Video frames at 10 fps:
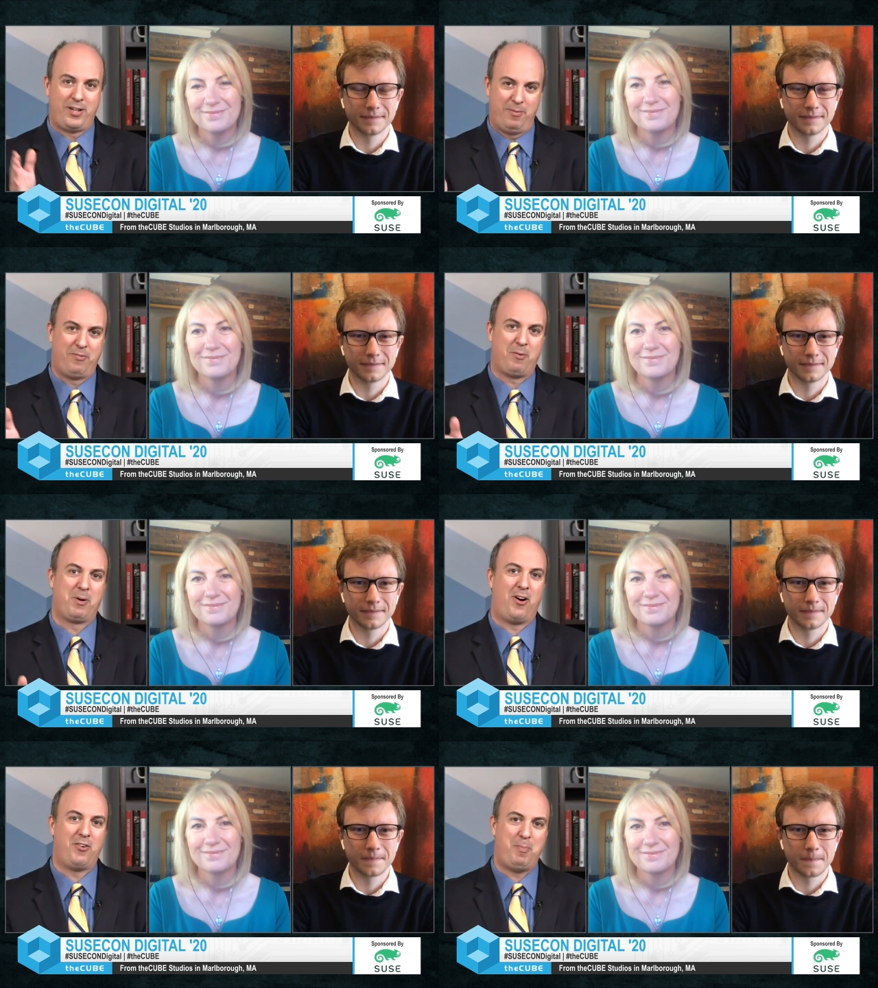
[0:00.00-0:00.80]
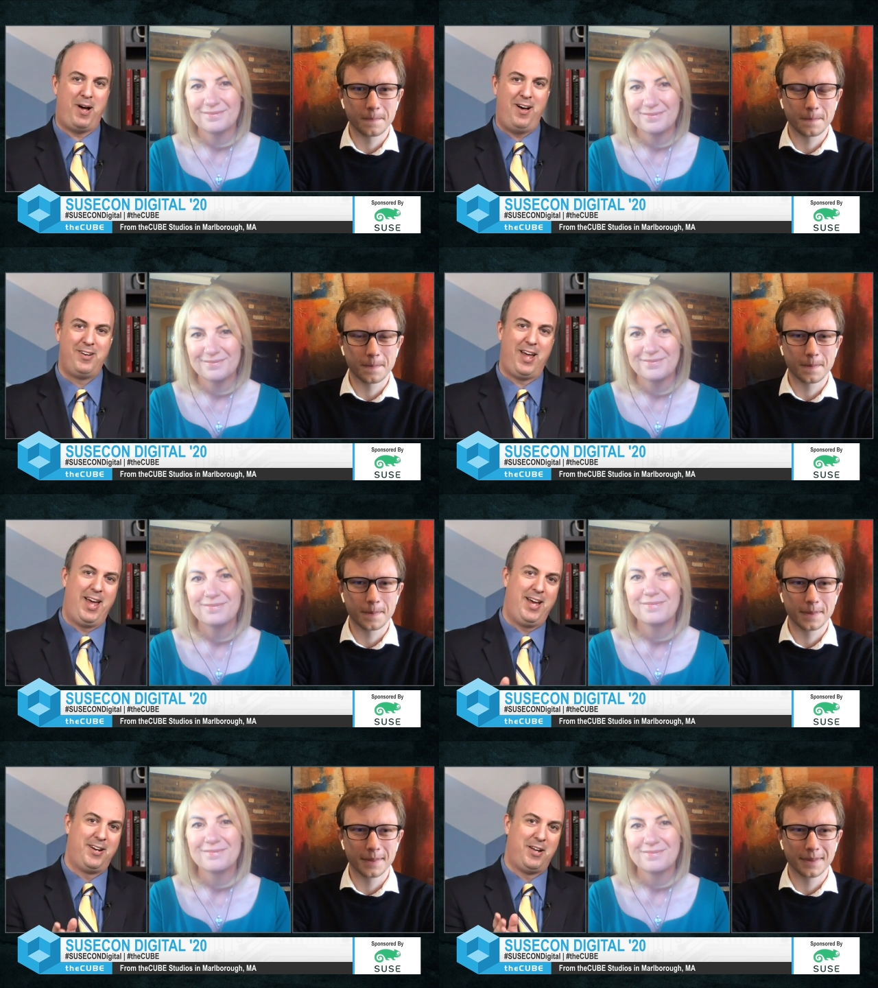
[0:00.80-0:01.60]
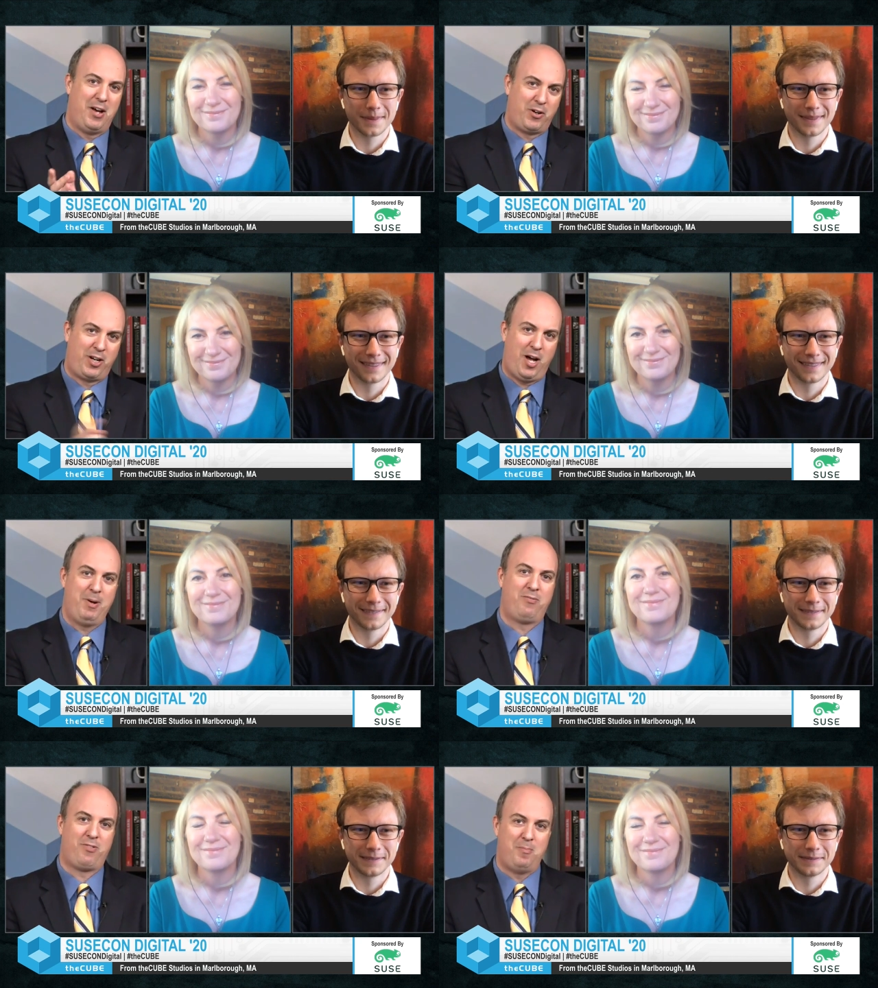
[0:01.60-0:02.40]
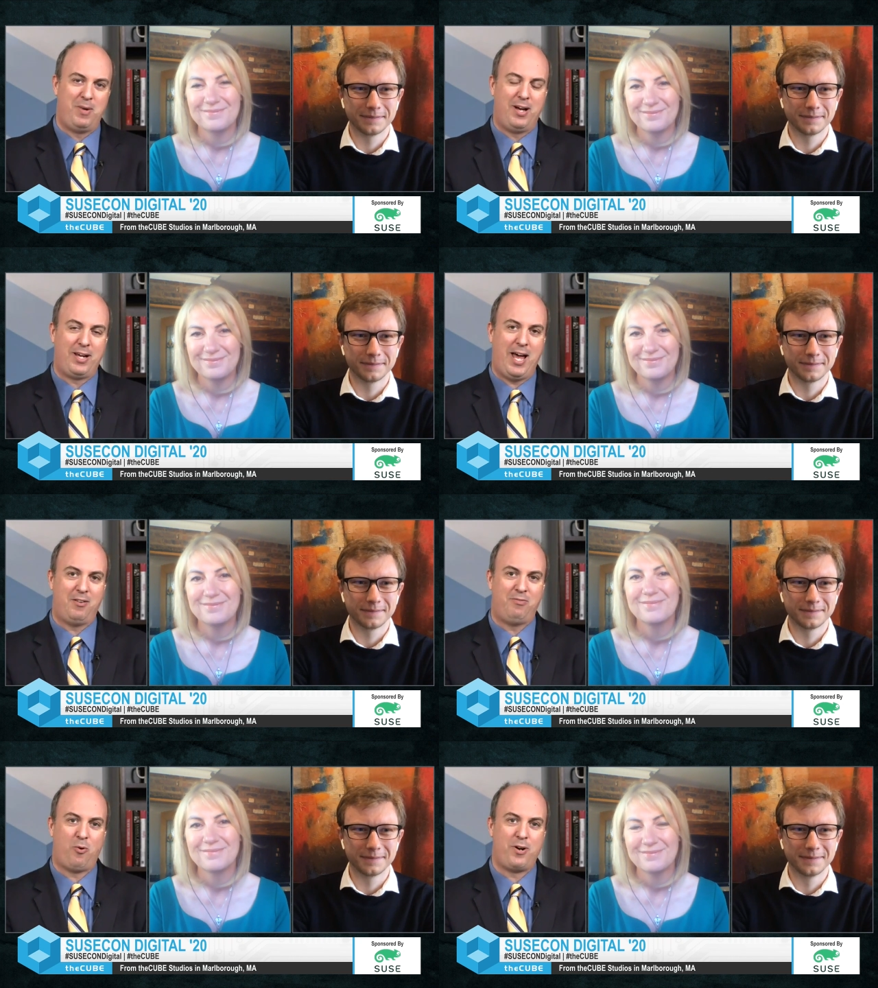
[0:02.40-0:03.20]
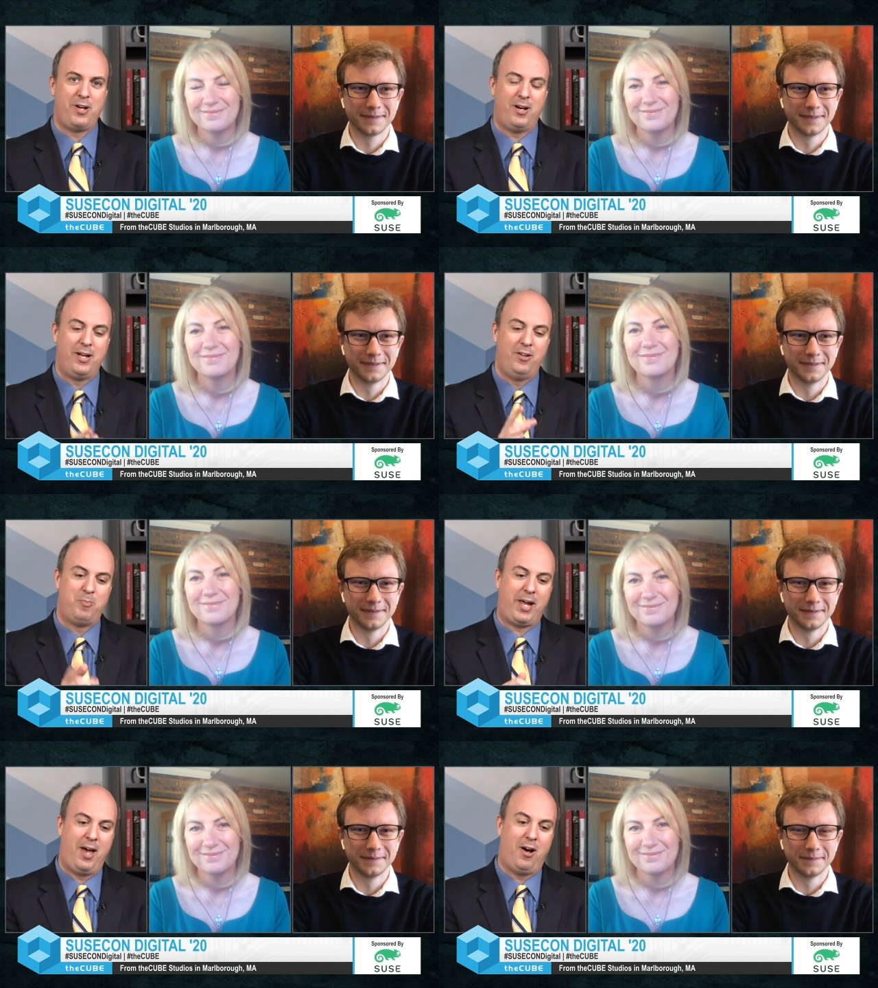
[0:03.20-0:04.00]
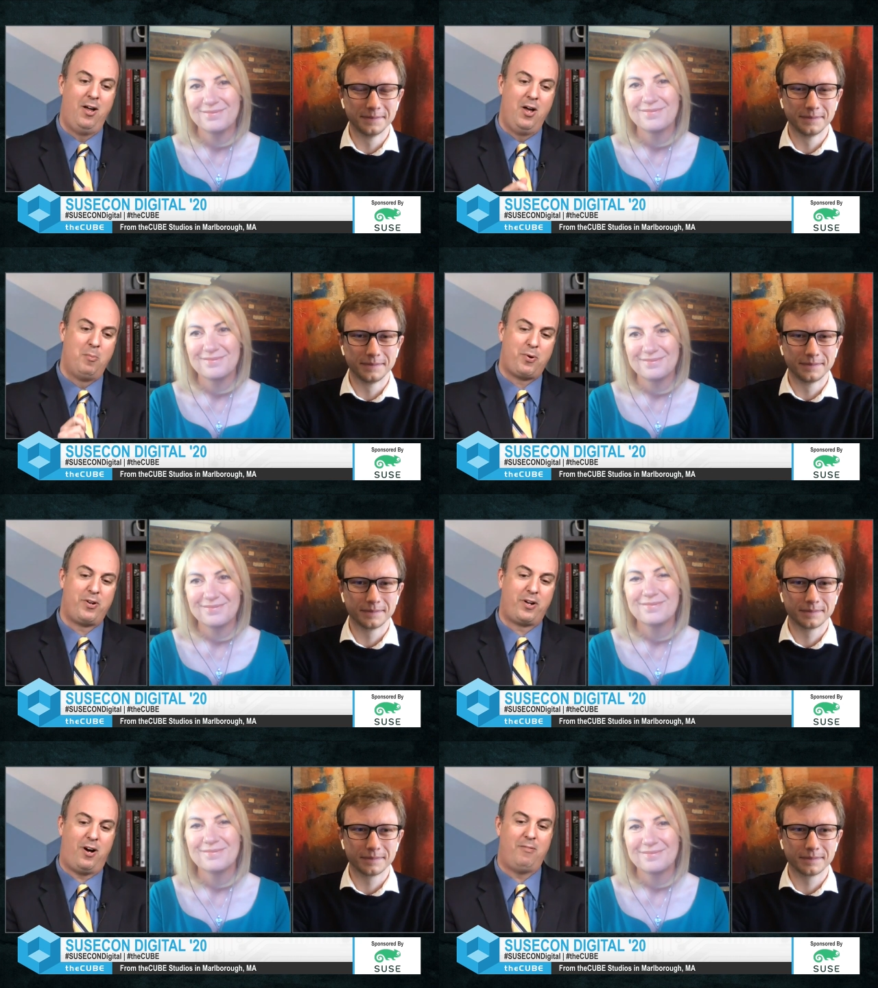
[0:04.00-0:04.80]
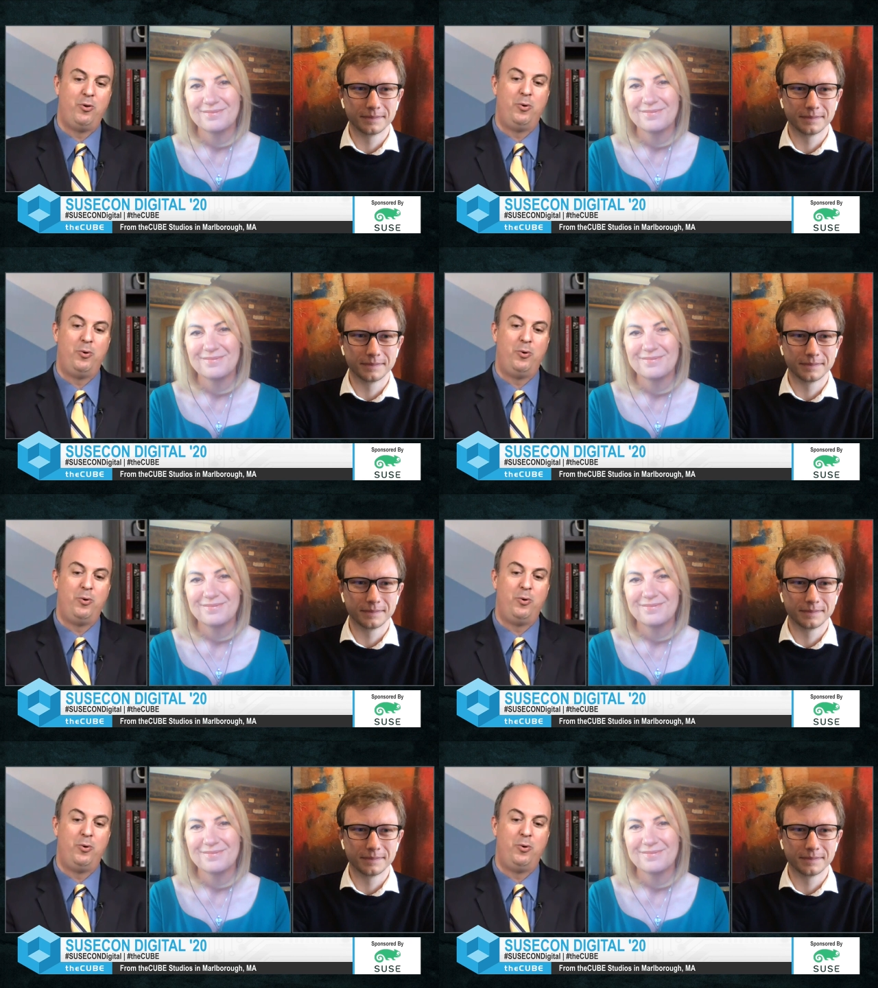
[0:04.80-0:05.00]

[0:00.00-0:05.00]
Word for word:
Speaker 1: coming from across the pond, and coming from California is Mikhail Prudnikov,